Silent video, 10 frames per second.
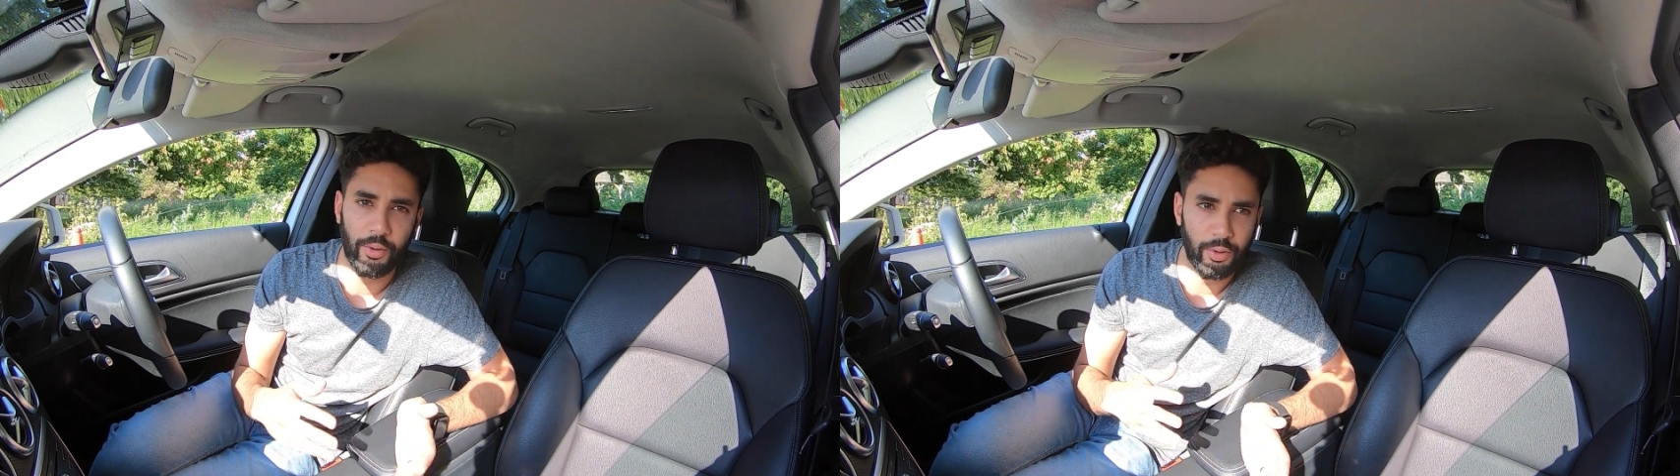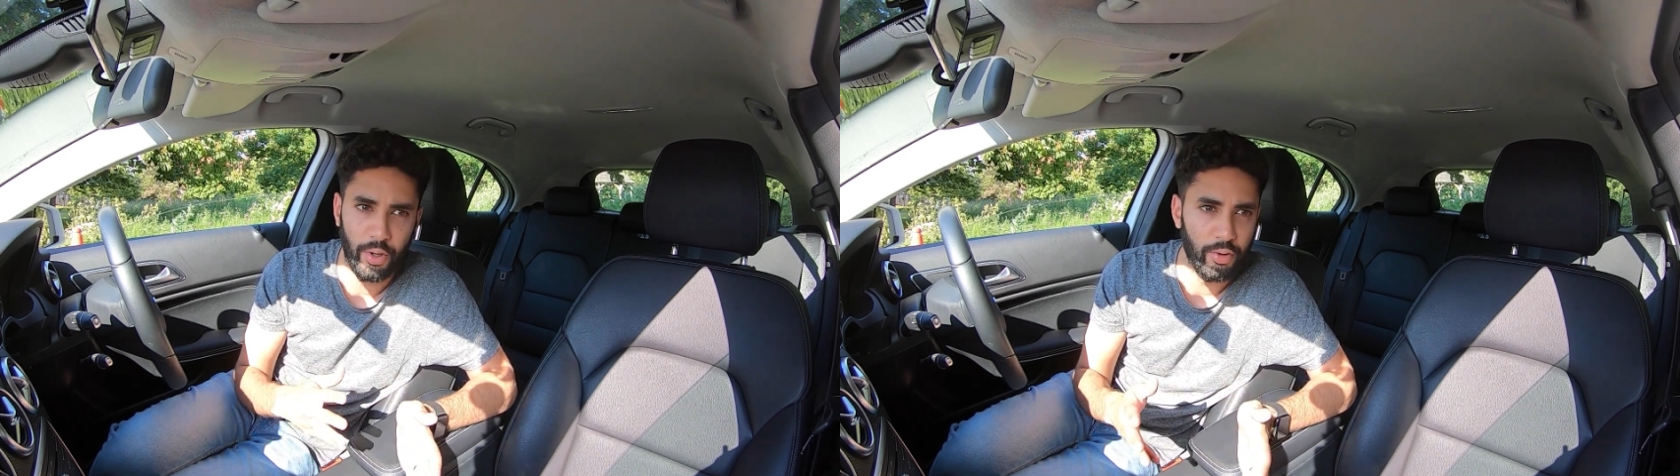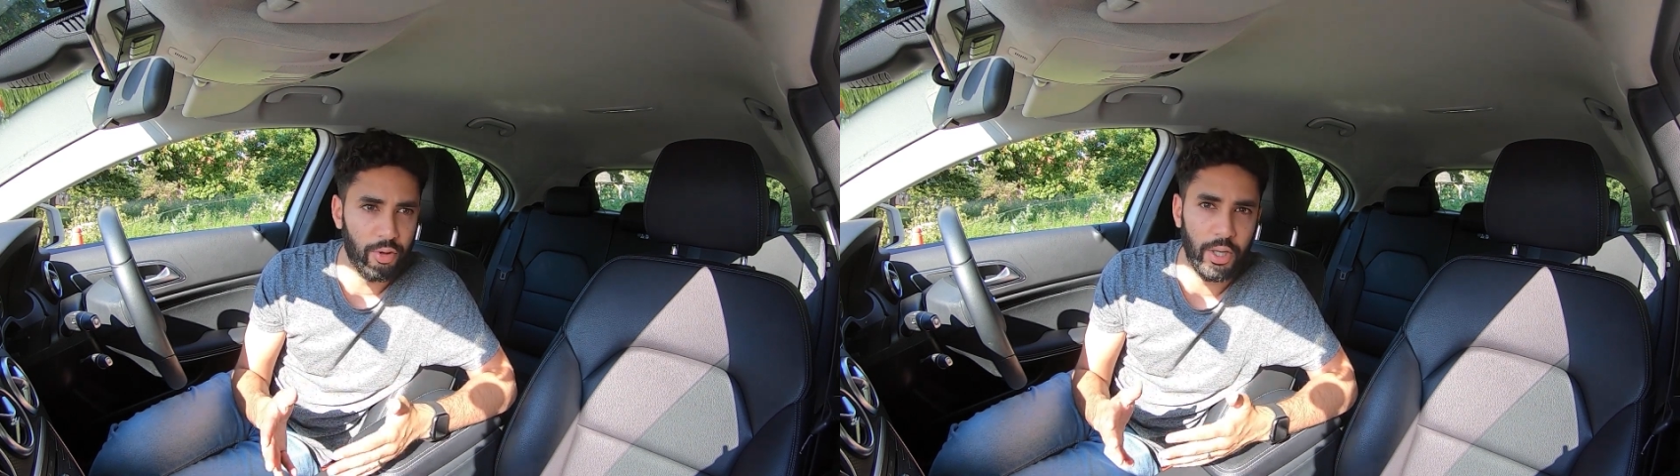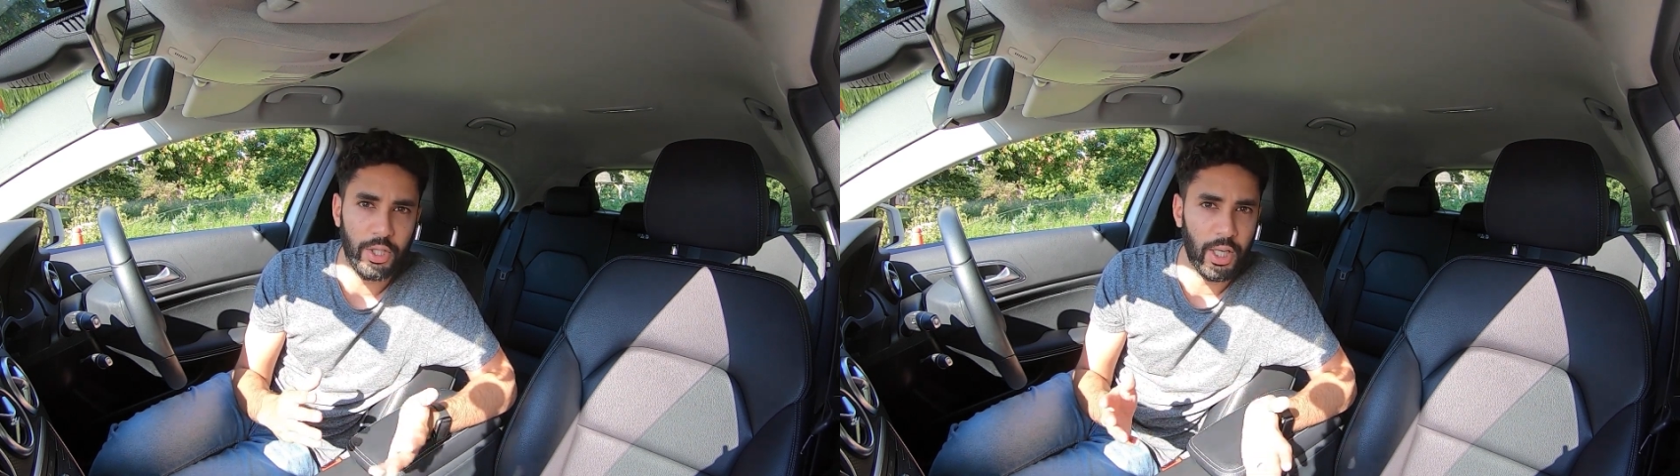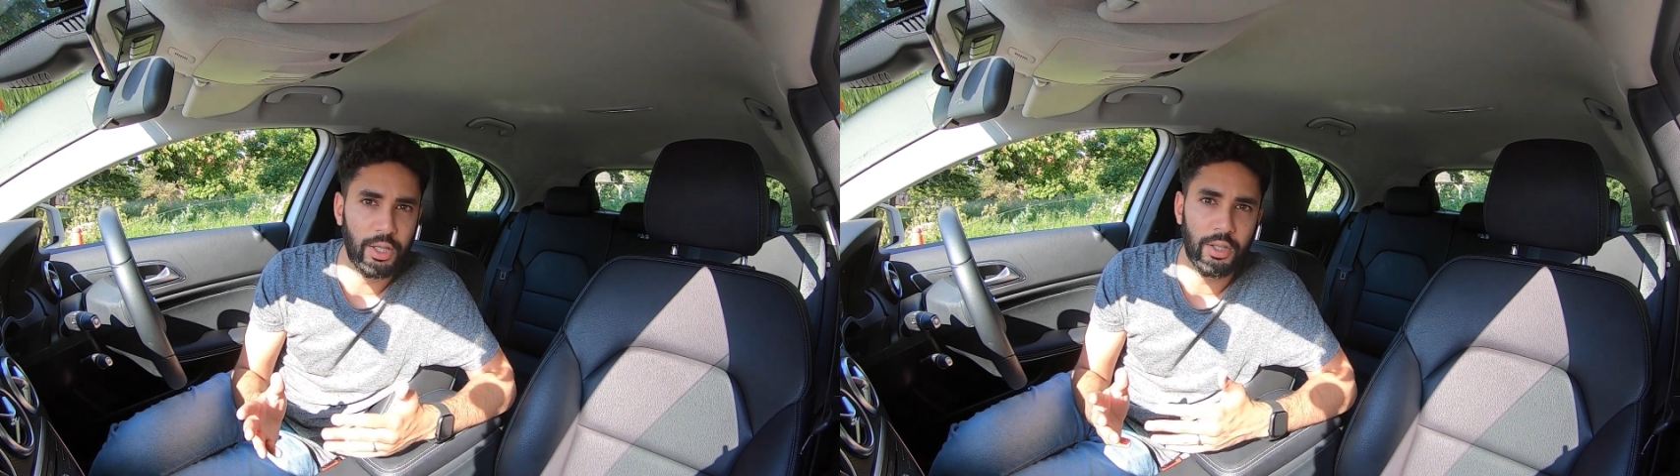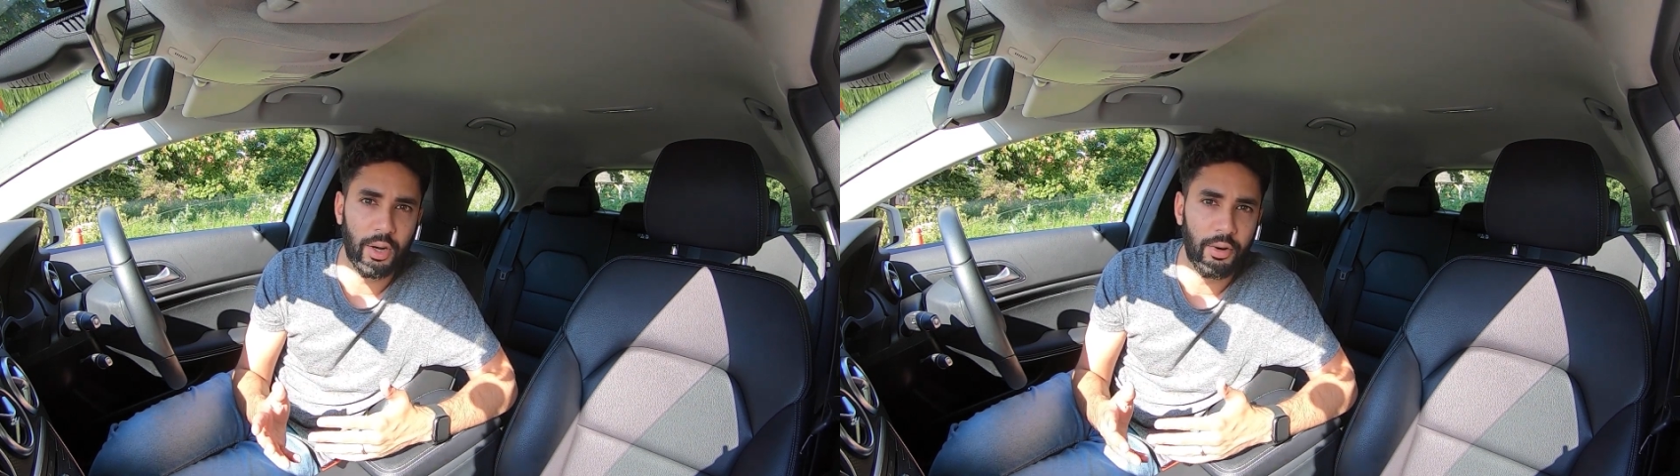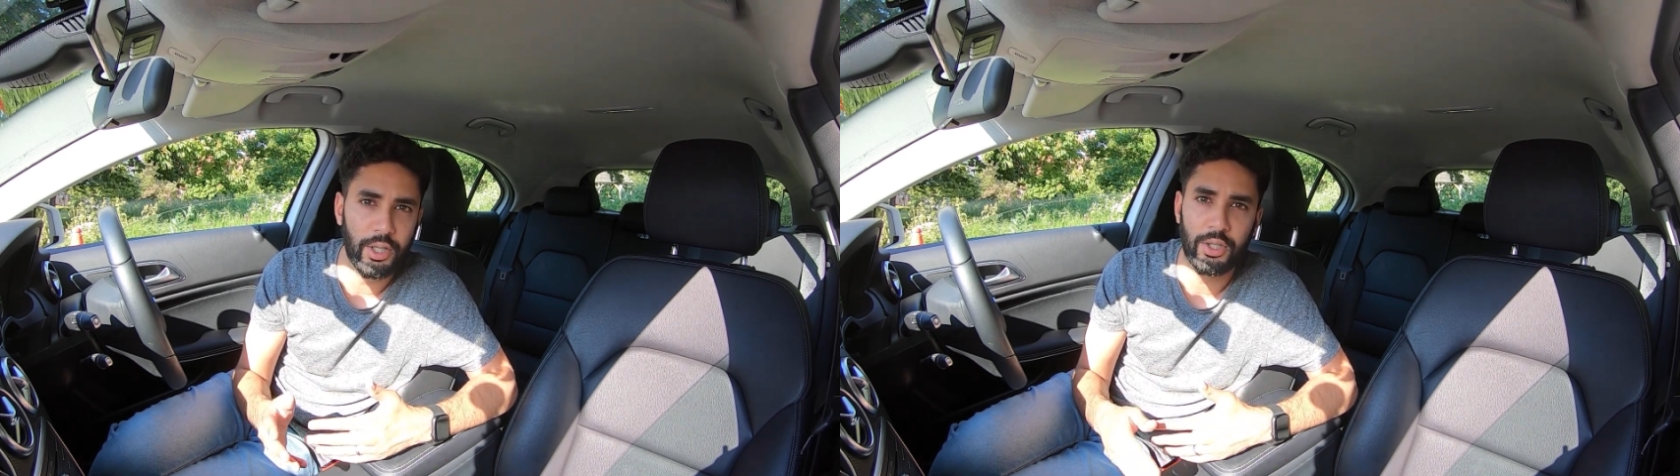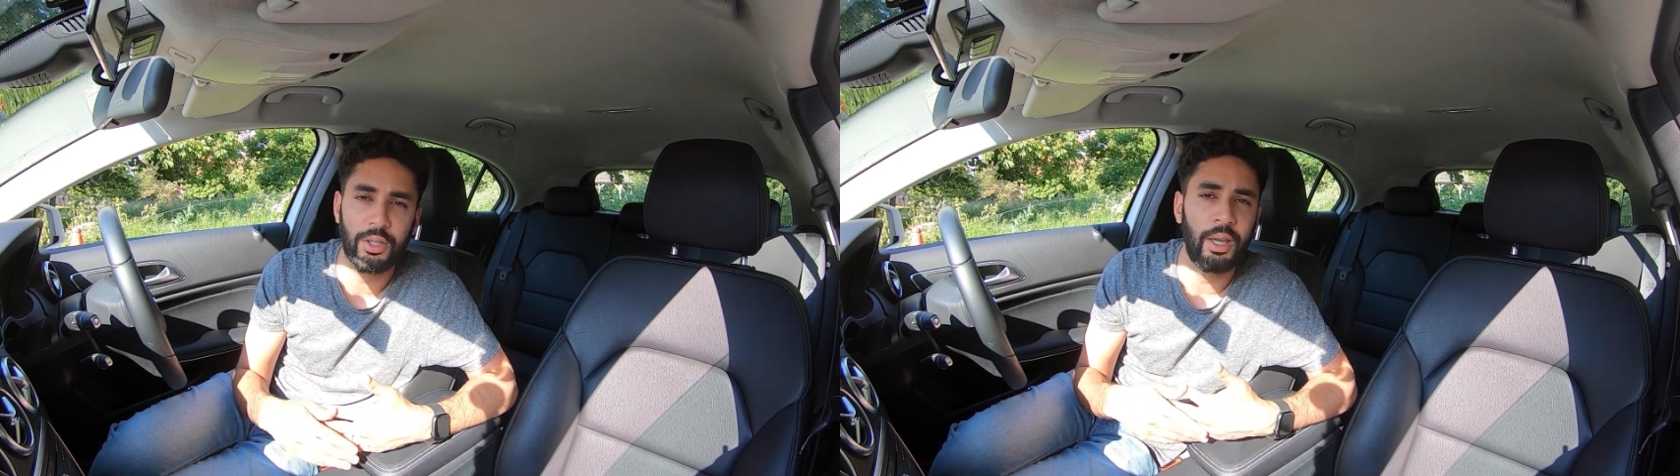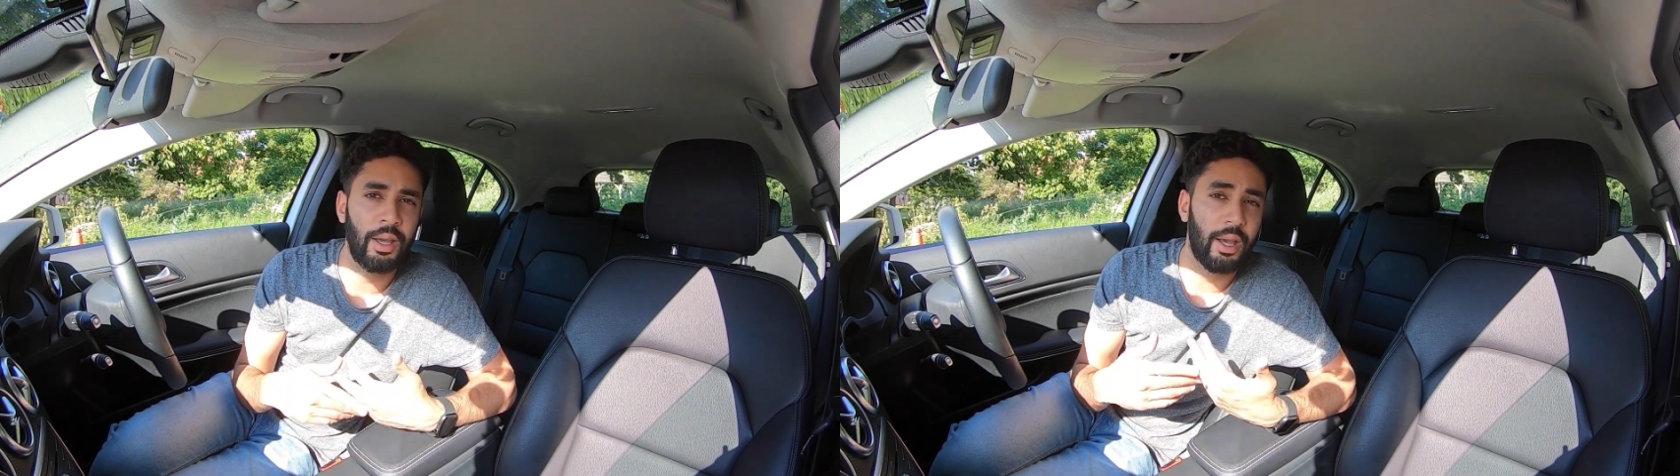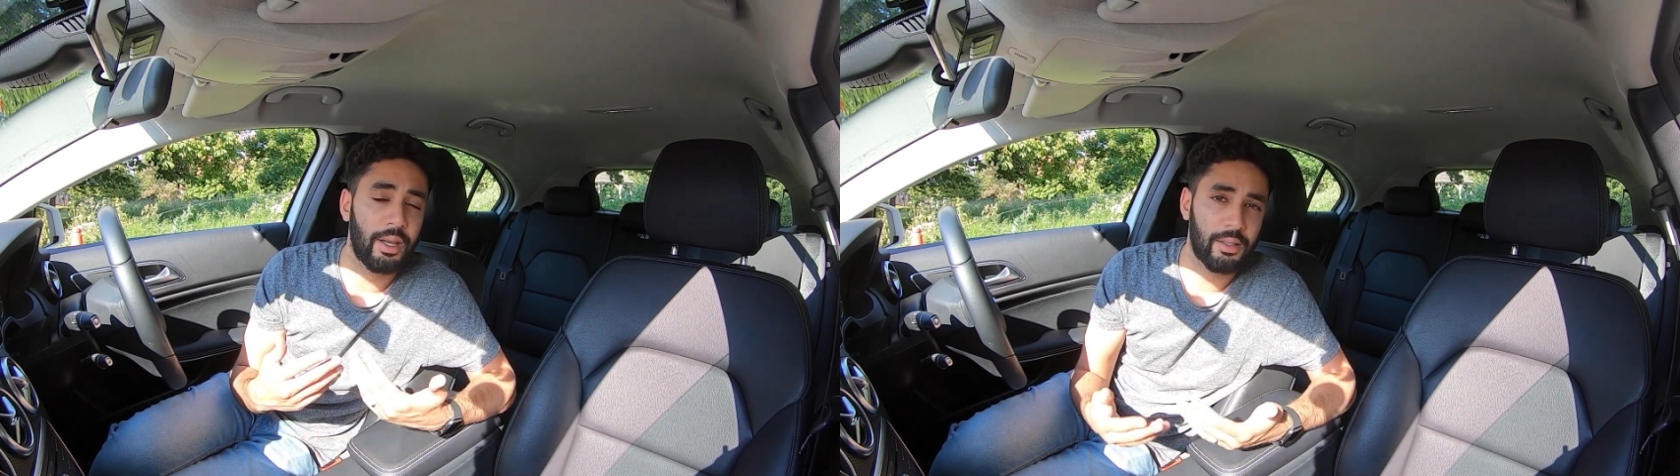or don't try to change your direction,
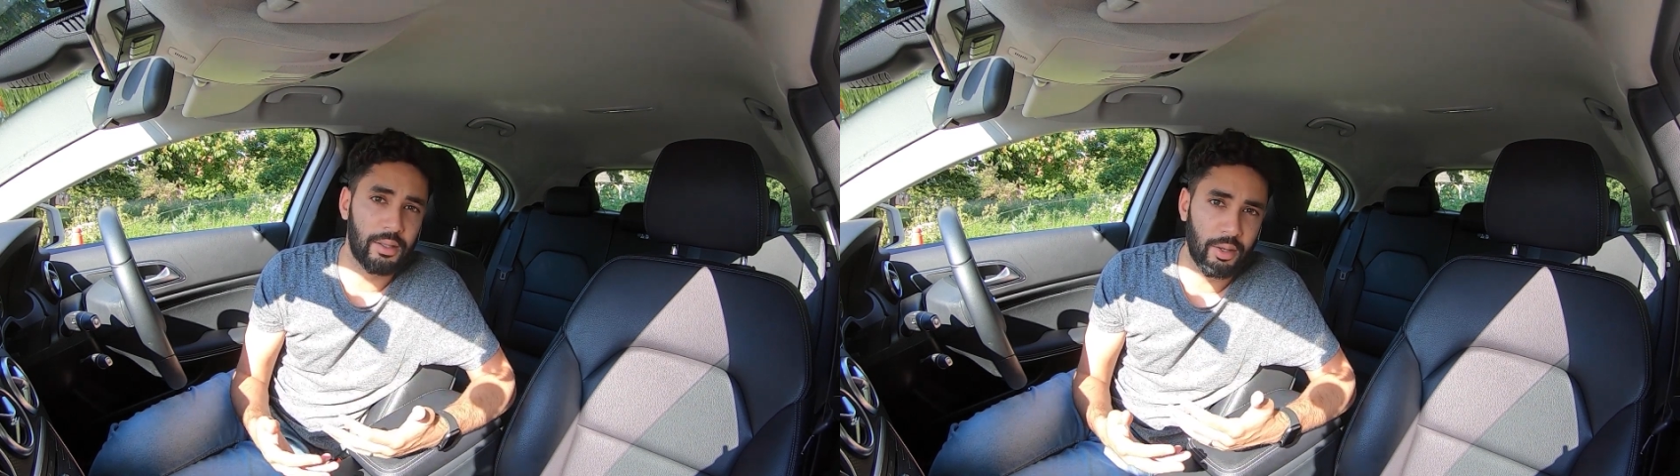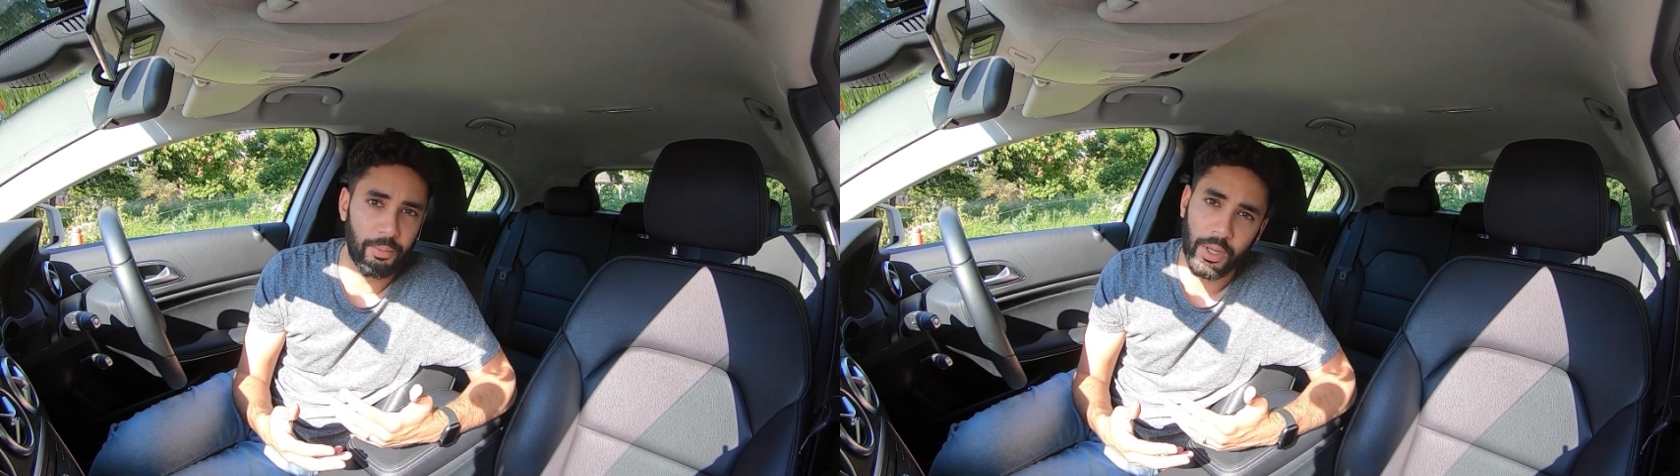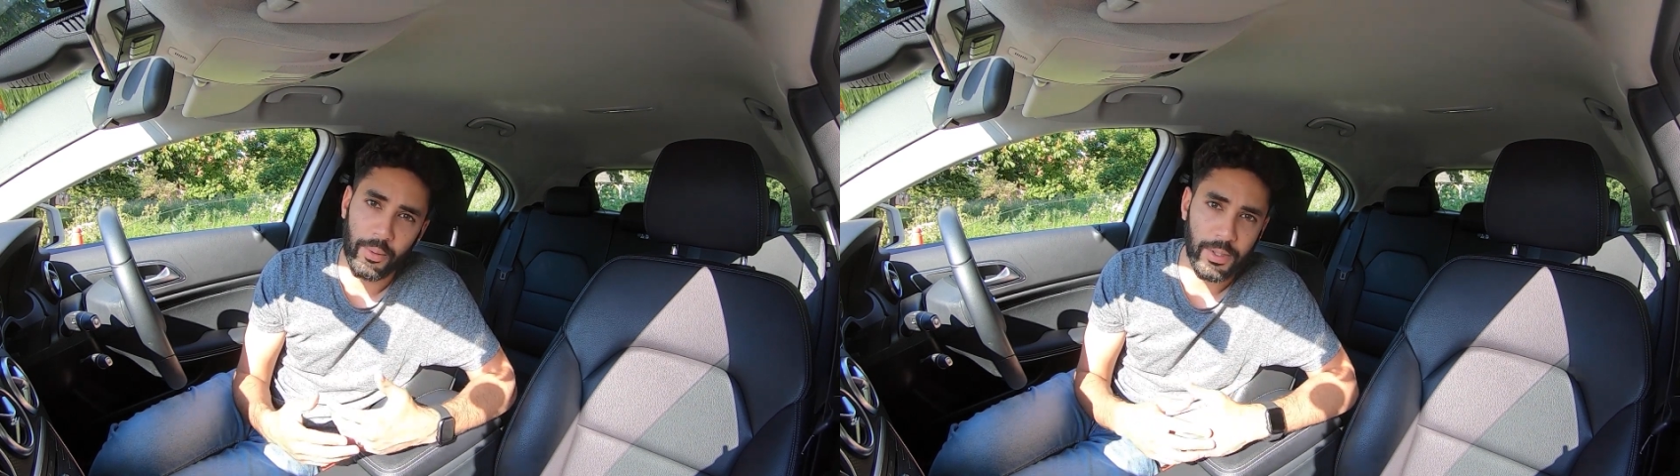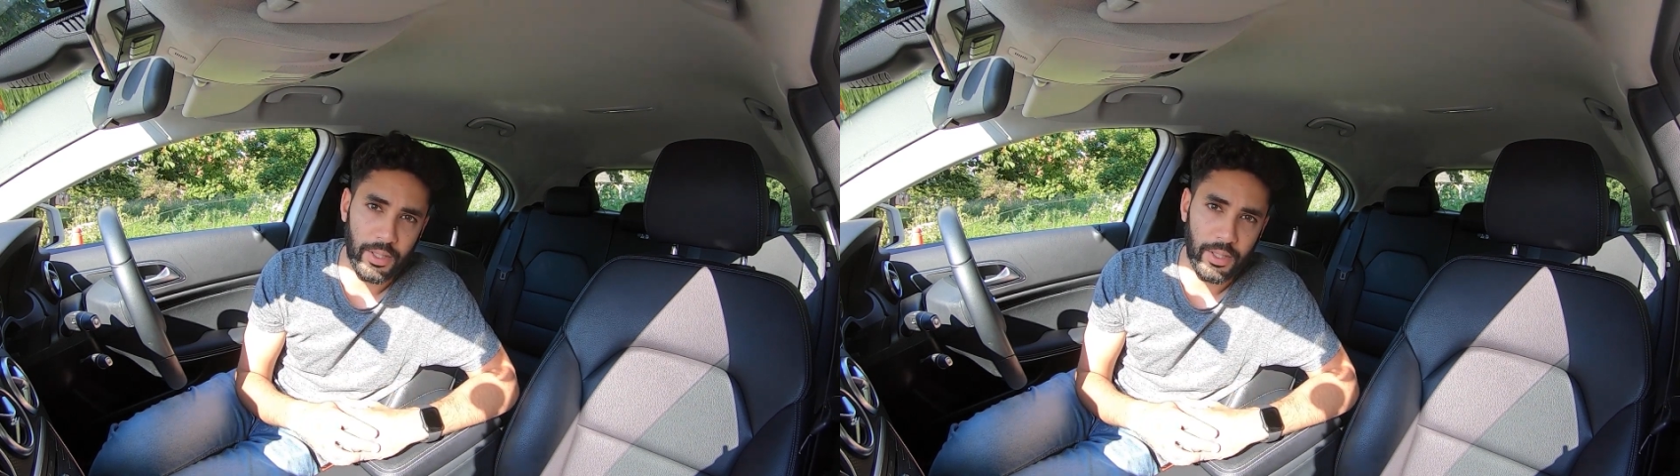as this could become a